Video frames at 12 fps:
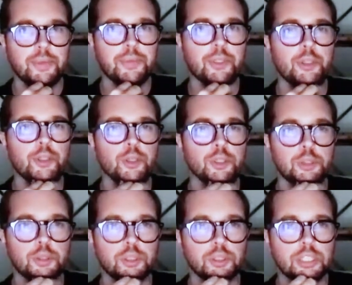people in those
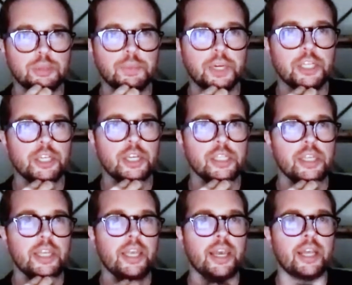roles as much as I
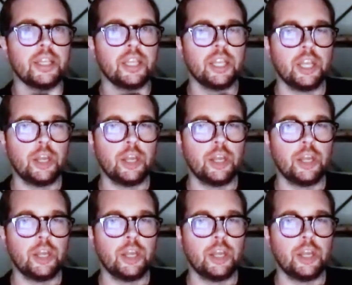can,